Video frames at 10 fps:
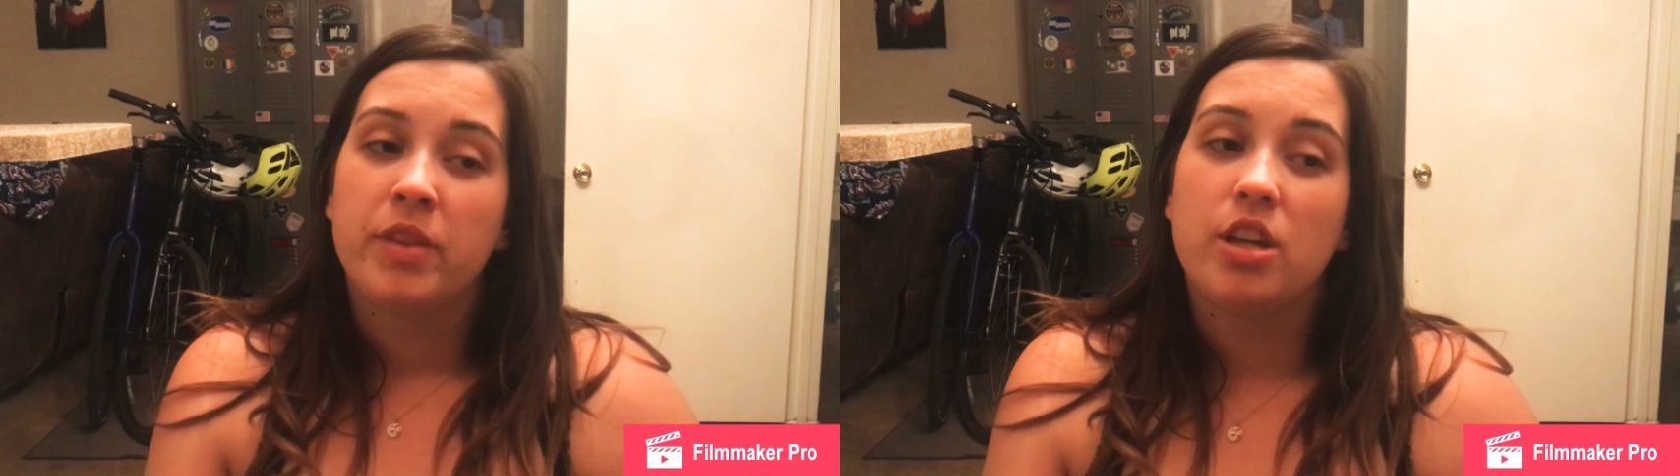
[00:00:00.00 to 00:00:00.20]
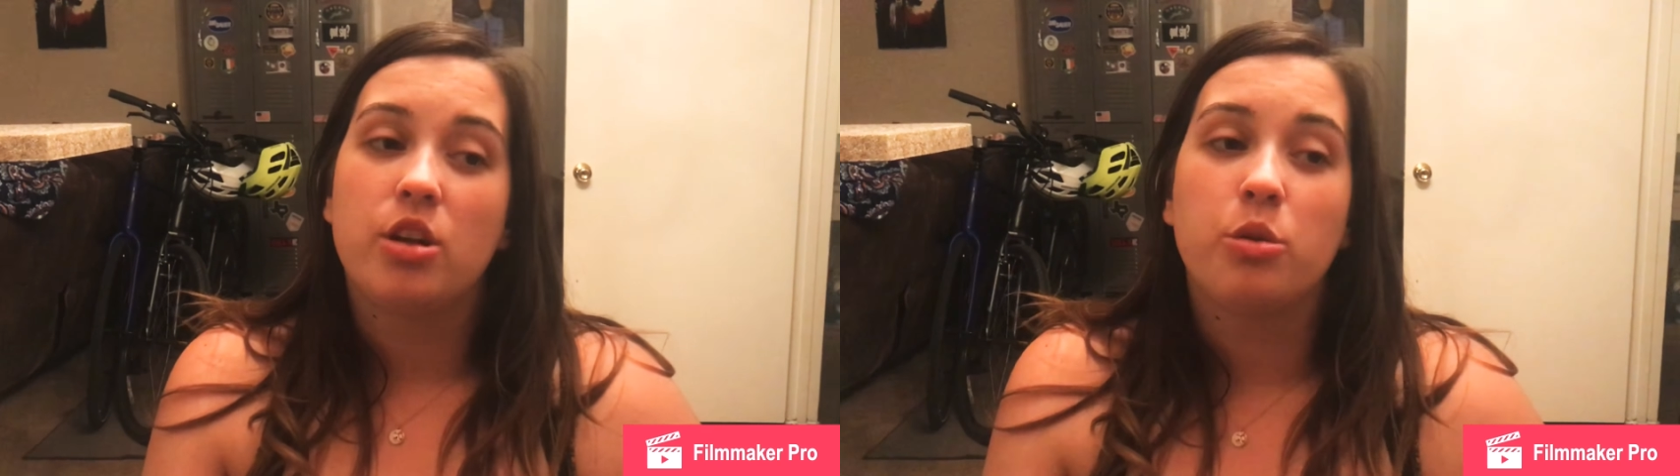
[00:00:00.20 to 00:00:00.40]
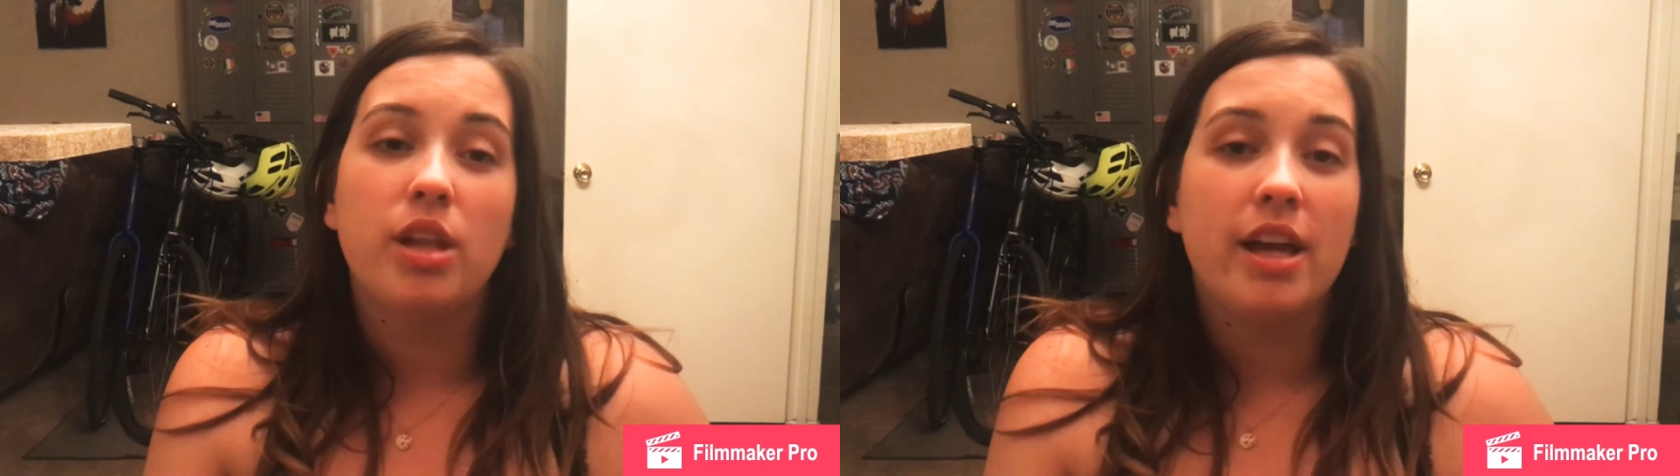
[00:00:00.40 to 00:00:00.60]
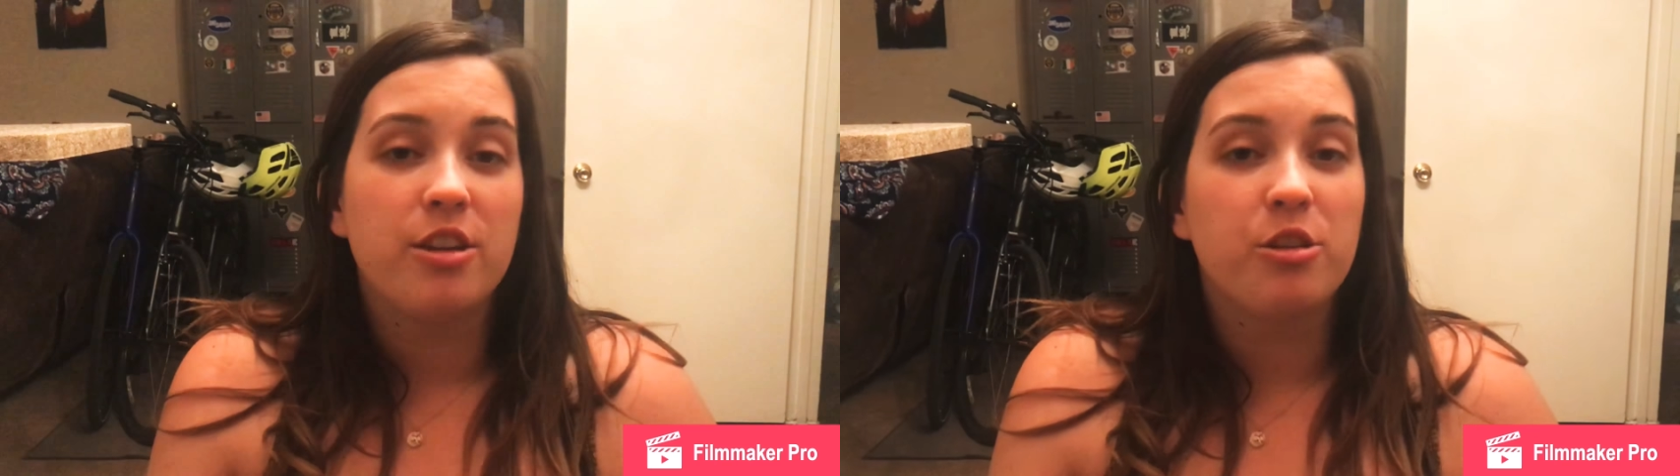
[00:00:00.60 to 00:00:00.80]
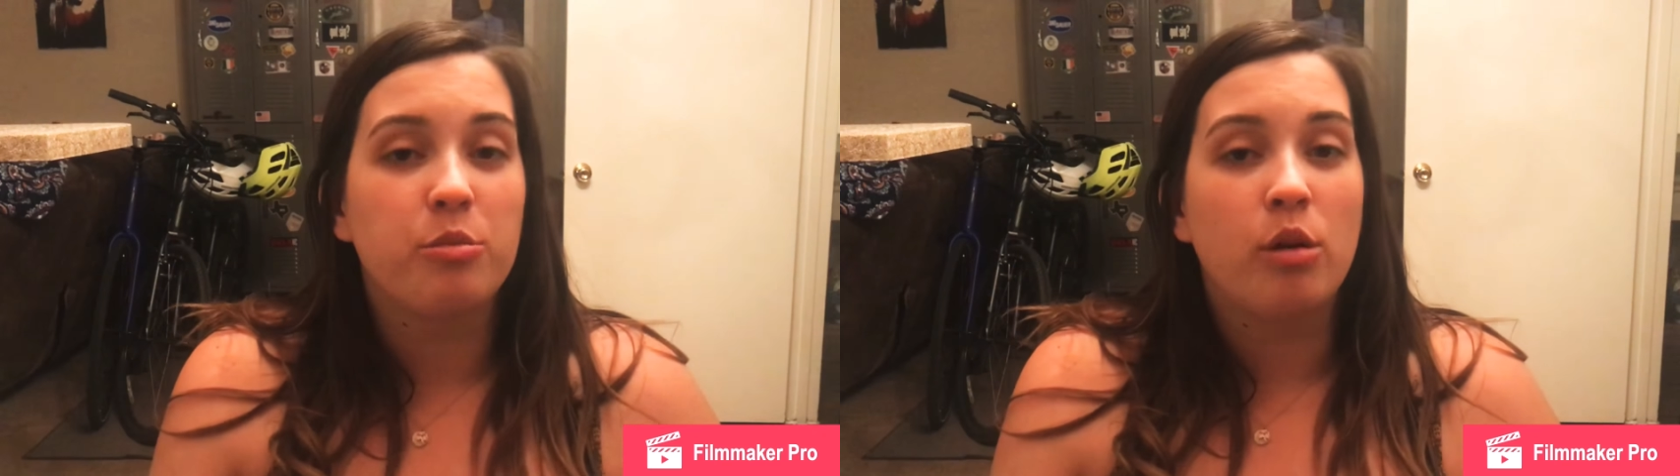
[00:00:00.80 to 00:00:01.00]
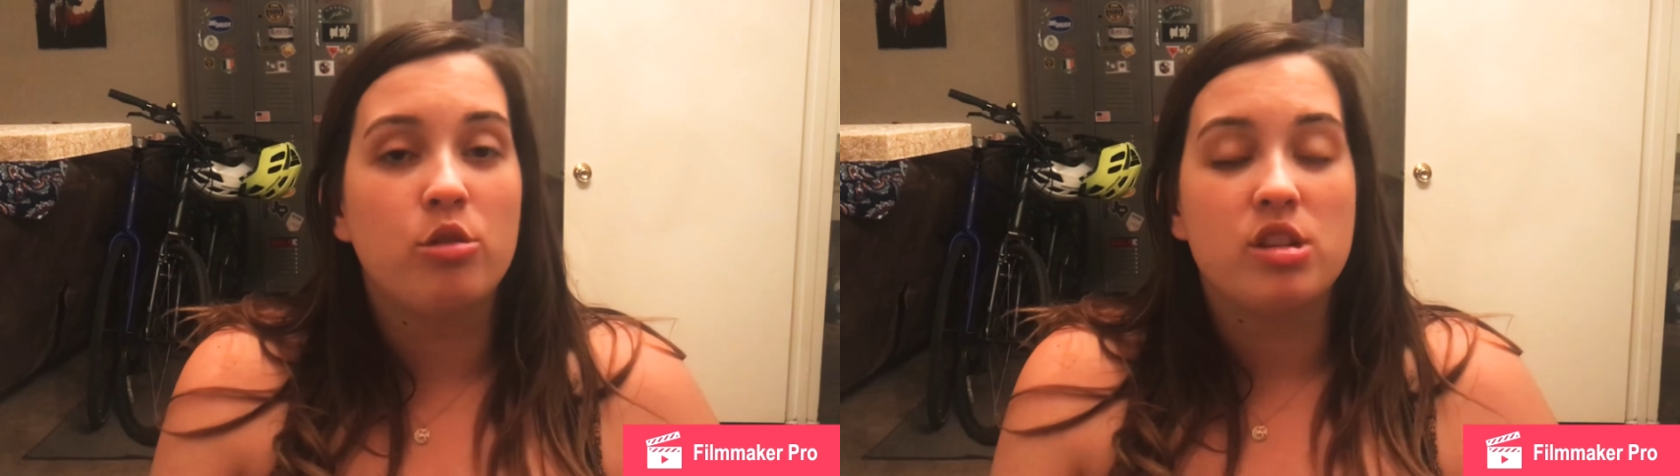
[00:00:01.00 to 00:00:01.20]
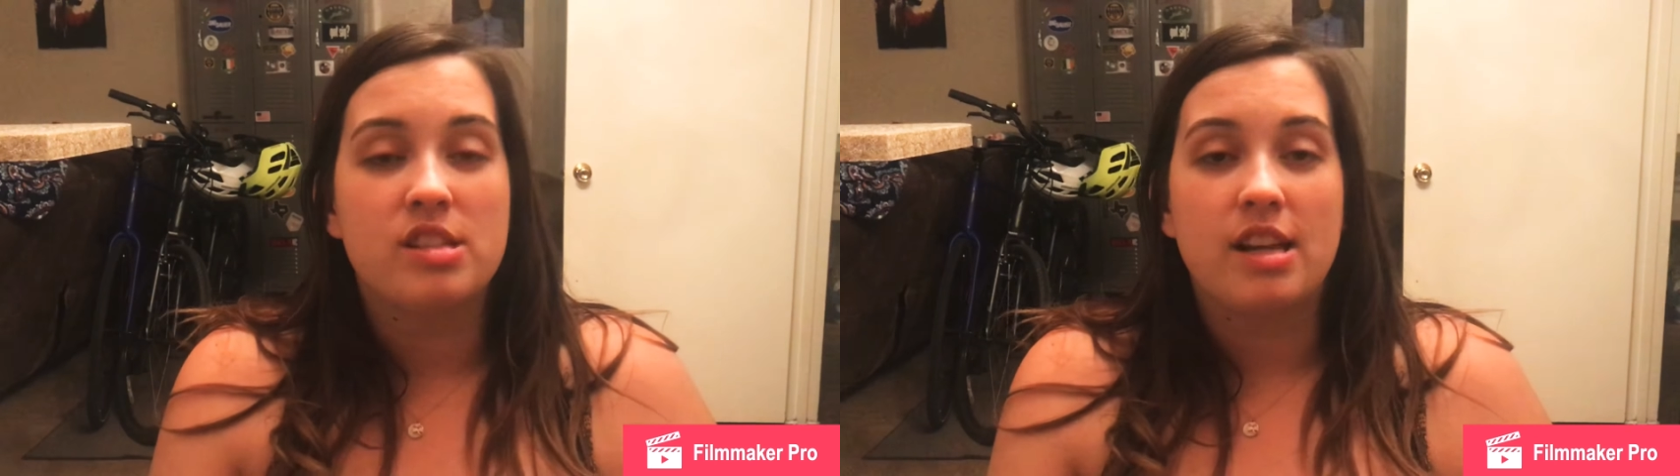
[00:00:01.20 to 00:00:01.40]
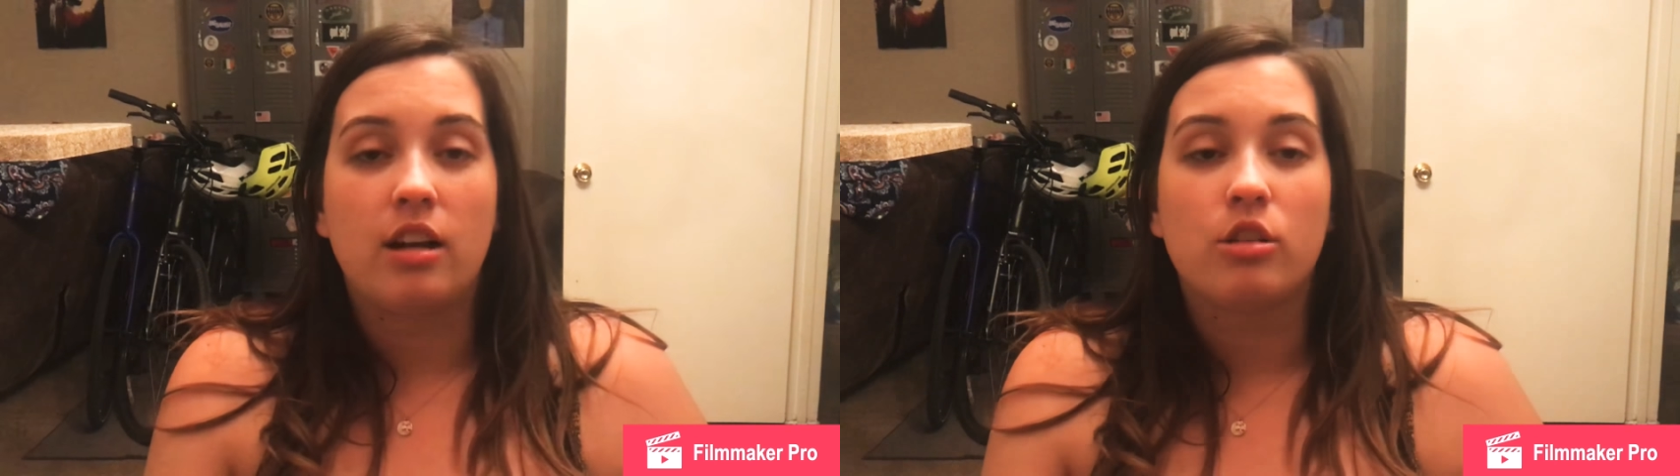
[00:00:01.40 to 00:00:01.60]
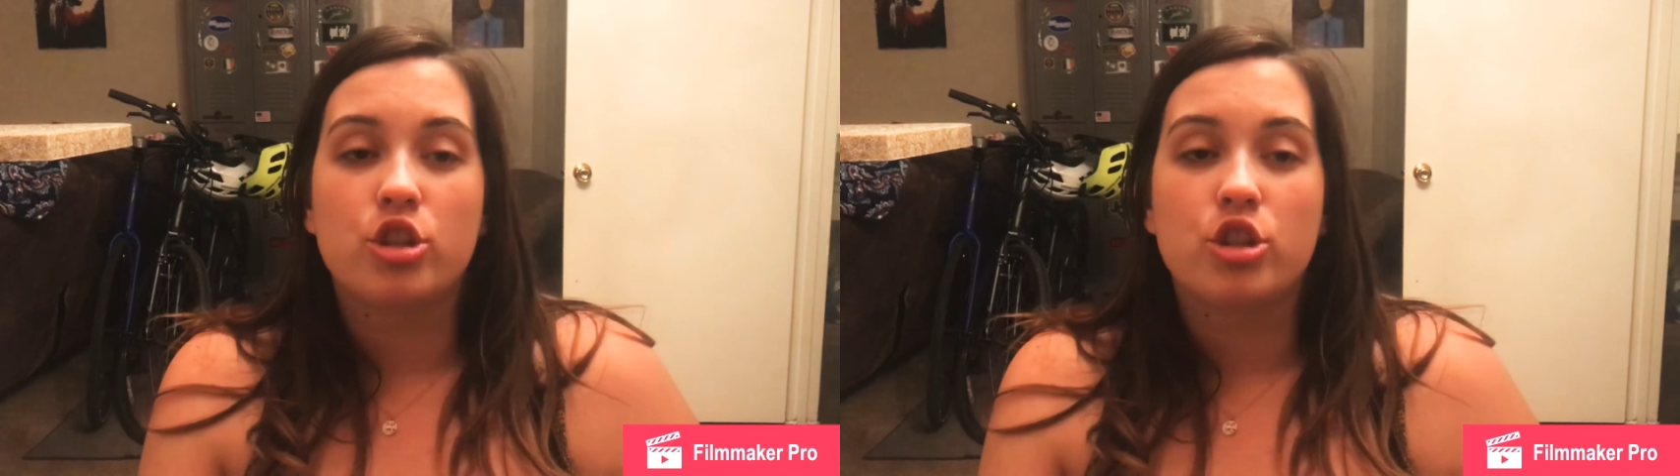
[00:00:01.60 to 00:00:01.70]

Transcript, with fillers: you know, let your emotions out,